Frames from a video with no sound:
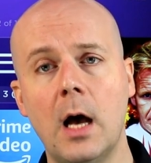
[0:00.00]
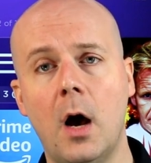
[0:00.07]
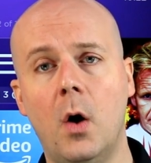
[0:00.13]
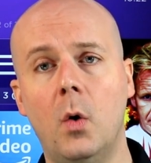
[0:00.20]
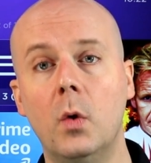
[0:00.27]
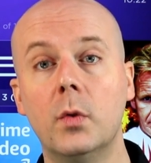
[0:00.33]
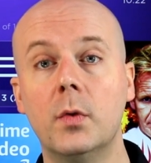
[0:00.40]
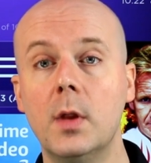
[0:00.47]

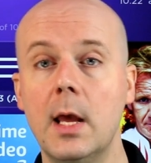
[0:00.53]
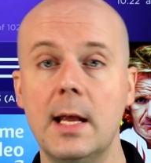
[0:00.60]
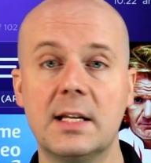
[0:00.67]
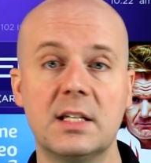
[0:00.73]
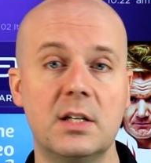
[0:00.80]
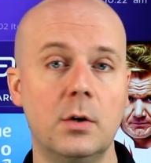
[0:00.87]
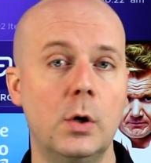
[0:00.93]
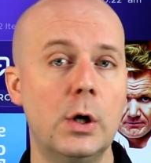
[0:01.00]
Now,
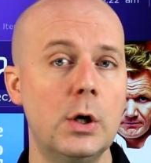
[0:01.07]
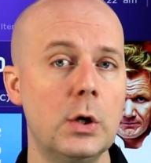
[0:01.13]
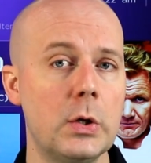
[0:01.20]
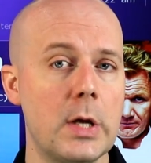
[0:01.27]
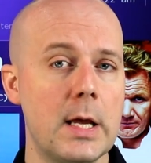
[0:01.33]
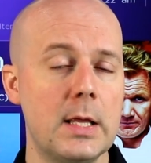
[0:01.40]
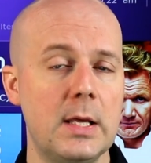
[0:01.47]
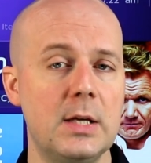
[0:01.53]
it's still
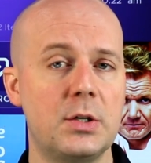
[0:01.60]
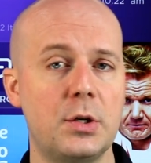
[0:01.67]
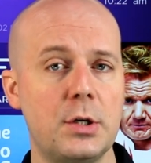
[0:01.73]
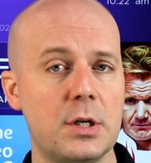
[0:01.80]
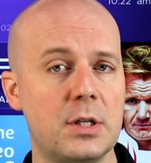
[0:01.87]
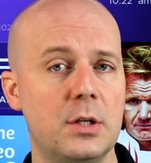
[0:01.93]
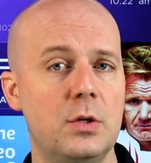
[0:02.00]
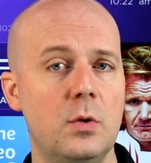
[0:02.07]
early. These
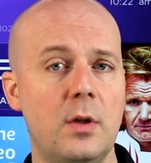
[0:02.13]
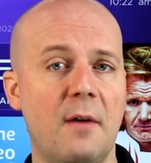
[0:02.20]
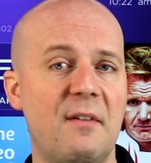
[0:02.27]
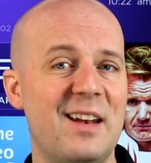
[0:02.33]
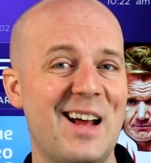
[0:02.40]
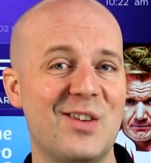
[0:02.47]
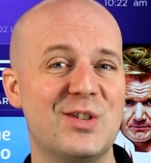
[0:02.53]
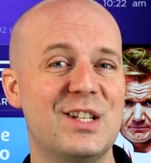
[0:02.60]
are just the two that
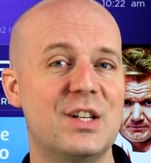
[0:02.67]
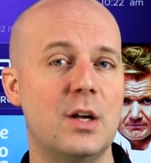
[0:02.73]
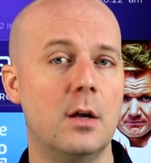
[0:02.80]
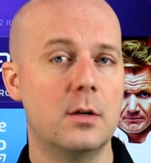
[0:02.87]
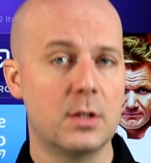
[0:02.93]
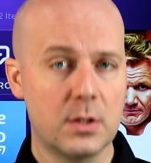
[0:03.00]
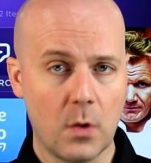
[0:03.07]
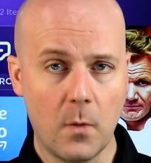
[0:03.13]
have
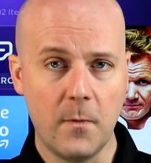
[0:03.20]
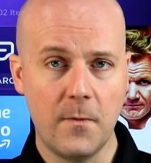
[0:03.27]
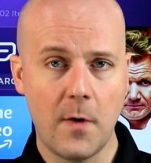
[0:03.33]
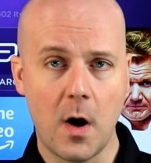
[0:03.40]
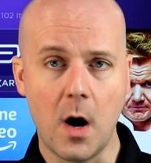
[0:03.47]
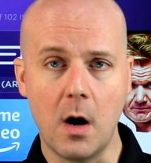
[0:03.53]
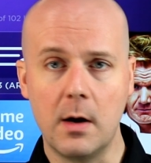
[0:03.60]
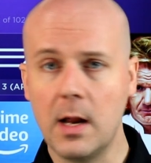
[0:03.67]
announced so
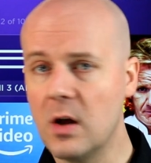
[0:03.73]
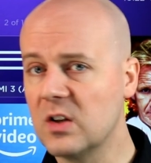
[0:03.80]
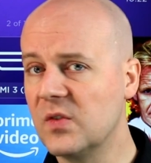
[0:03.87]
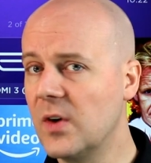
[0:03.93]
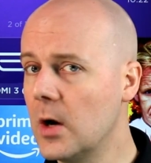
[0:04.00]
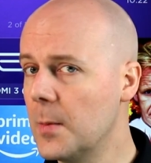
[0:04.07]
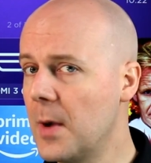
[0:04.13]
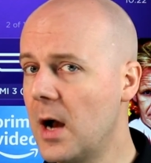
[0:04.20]
far. Now,
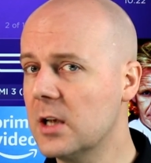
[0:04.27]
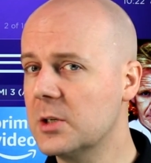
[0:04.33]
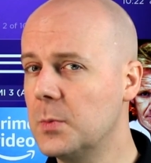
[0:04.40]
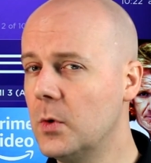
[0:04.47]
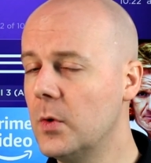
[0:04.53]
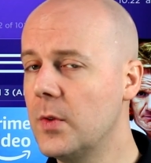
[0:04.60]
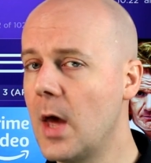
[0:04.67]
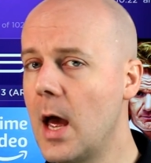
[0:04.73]
it's very
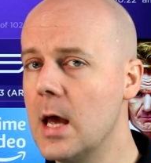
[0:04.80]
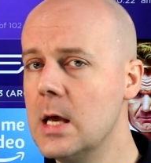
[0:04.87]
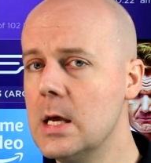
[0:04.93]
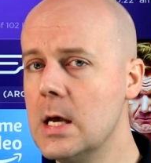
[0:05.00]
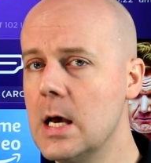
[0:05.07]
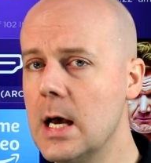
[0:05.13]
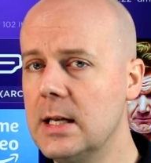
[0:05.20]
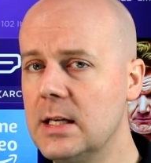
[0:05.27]
possible that
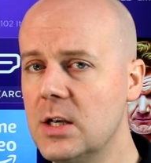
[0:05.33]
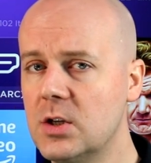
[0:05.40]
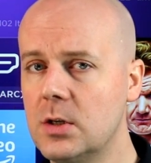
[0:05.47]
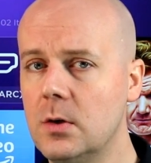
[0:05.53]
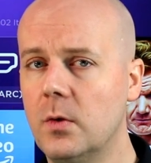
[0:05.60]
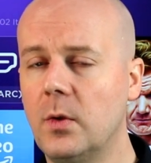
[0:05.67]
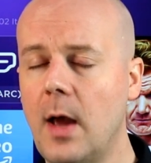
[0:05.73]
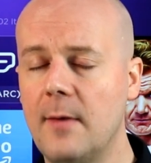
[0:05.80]

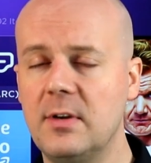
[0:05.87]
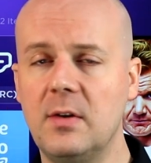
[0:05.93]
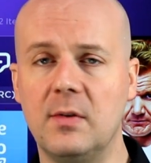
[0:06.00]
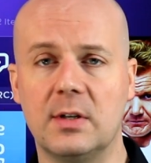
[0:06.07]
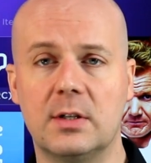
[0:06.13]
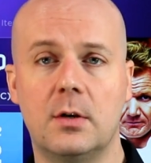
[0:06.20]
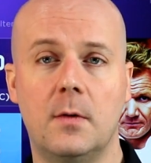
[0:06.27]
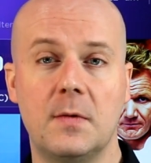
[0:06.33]
additional live
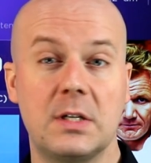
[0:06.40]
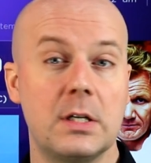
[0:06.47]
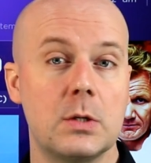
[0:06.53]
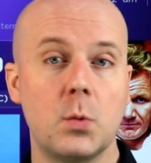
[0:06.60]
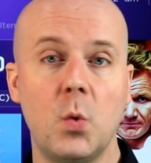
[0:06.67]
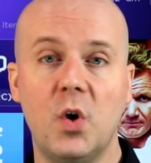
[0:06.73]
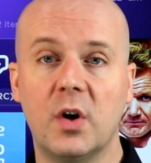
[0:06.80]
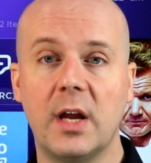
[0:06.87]
TV
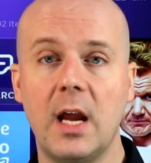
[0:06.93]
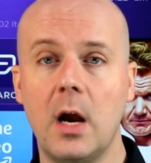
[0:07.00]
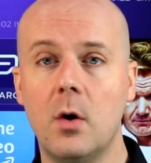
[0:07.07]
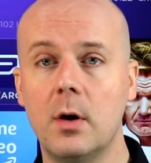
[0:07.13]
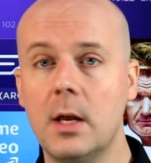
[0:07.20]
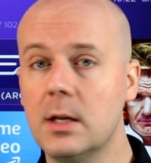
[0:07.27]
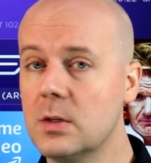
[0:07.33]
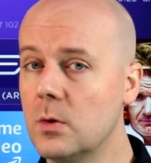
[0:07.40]
services will
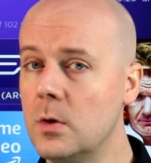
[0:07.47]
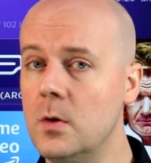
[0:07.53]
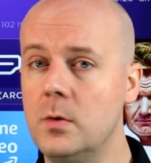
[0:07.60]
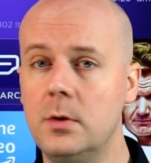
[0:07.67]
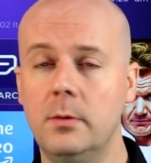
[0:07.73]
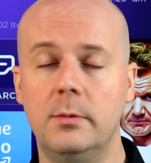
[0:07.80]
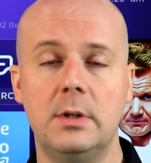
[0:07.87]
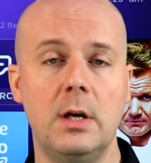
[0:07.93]
carry it, so
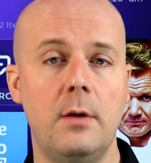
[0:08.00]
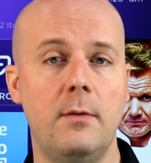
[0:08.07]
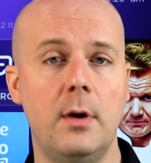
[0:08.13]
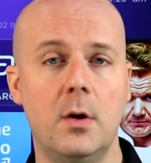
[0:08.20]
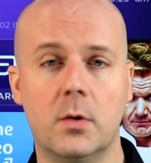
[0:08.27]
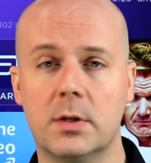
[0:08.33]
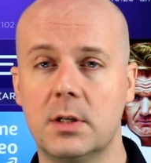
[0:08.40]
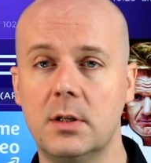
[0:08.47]
YouTube
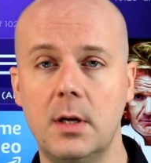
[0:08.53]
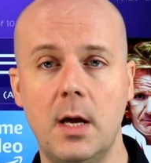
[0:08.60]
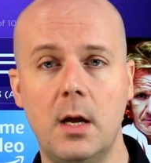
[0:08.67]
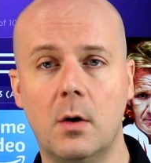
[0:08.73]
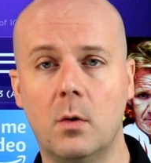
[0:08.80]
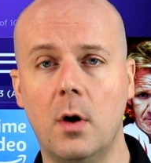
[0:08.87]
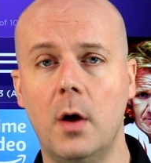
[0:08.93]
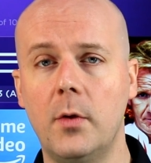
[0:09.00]
TV or
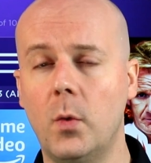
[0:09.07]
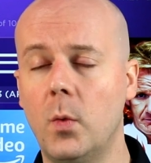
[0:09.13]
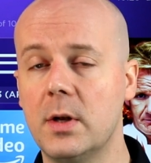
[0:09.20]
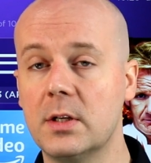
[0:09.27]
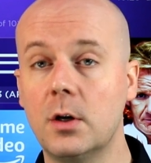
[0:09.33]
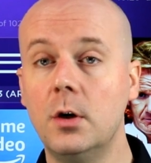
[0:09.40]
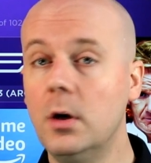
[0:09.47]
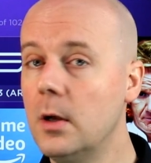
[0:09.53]
Sling or other
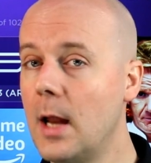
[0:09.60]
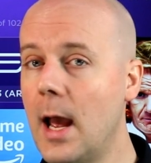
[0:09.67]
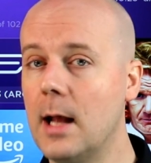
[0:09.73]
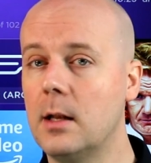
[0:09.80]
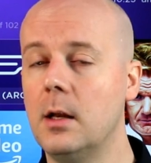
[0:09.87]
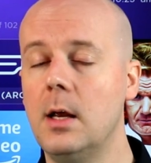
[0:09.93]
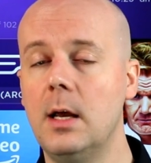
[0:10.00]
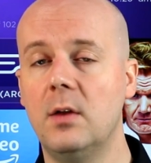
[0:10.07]
ones could
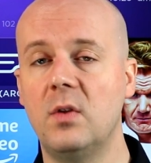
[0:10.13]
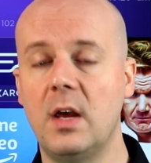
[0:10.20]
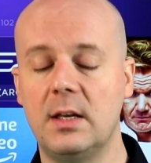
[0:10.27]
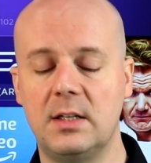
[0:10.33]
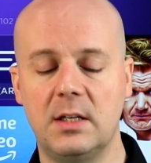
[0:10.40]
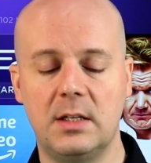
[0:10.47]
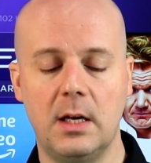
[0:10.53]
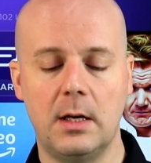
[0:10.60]
add
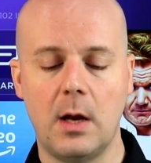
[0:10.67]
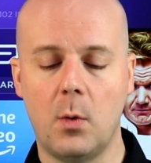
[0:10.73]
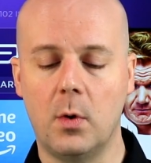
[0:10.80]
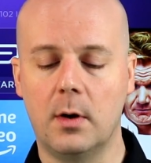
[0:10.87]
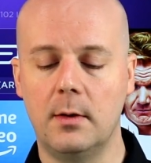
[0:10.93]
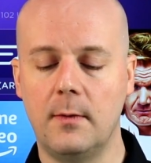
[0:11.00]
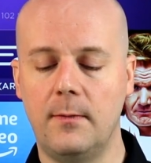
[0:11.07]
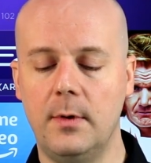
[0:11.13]
the ACC
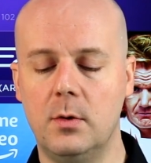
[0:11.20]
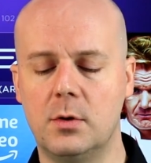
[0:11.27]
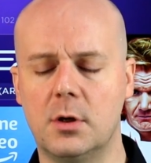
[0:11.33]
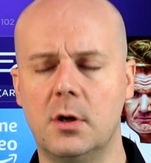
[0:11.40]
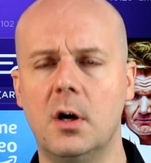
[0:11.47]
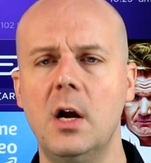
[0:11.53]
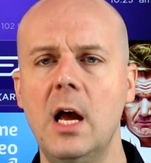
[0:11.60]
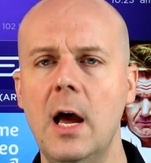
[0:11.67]
network in the
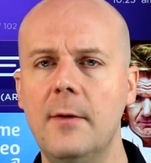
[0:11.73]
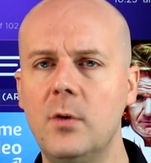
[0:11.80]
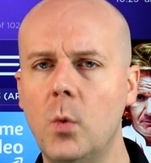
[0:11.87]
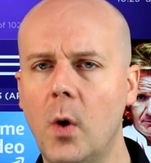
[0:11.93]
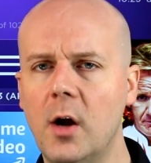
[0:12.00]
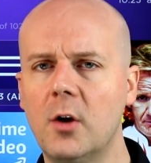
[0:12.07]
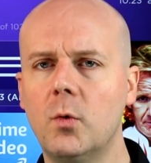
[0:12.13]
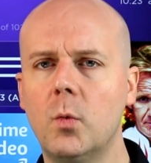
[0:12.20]
future.
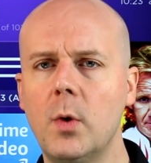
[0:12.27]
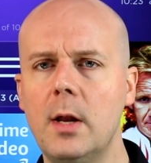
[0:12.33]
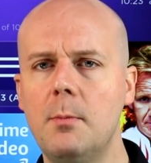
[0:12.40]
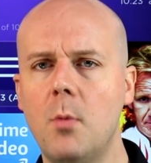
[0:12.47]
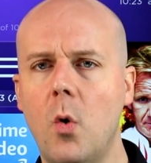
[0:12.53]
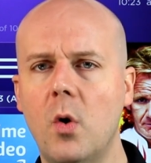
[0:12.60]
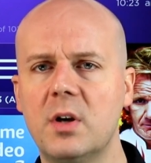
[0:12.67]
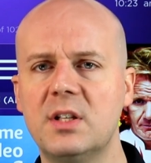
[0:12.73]
If you want to
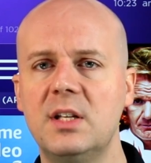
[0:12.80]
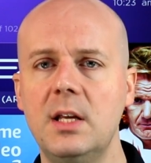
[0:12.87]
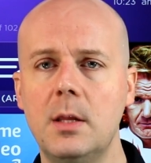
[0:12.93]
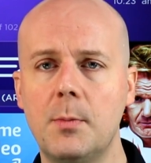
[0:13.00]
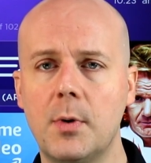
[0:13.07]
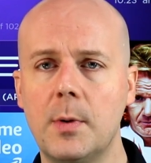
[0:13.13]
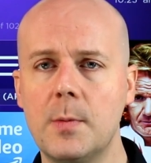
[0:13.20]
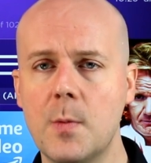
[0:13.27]
read more, see
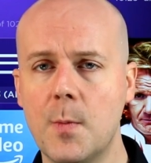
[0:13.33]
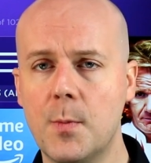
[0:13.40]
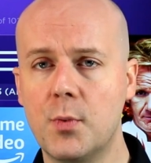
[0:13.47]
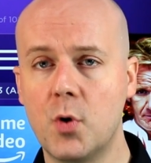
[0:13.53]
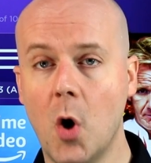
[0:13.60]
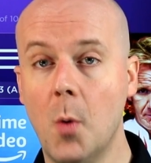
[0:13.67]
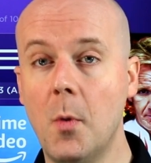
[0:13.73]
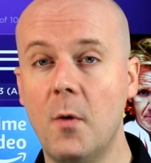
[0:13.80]
the
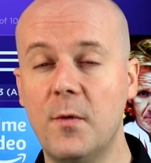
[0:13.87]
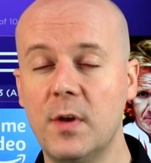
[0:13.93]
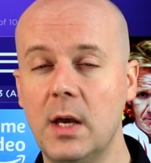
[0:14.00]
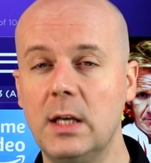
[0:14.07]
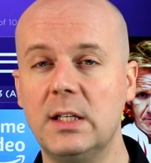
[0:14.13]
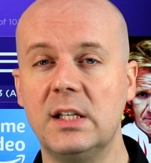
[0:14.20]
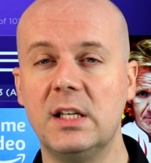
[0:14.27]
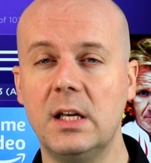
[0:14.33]
promo for
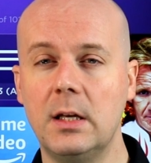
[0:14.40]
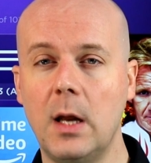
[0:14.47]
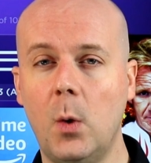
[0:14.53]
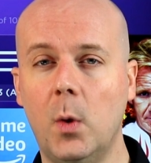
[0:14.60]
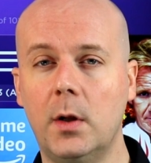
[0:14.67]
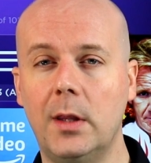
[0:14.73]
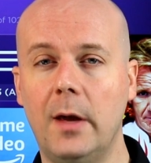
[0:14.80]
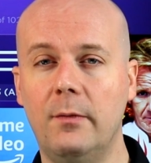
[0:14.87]
the ACC
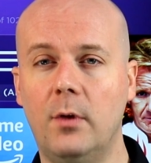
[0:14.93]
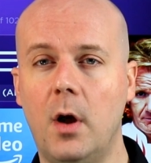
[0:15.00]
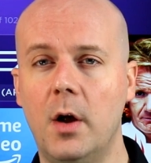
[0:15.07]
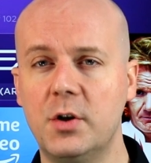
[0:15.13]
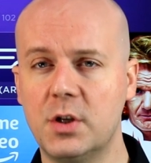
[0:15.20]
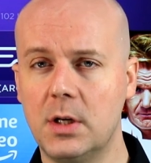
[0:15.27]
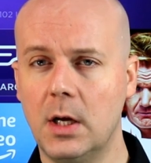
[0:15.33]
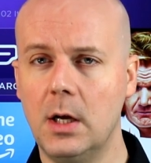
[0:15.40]
network they've
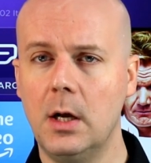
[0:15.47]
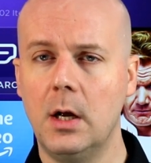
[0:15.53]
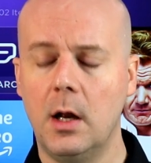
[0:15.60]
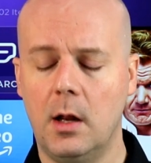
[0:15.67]
launched.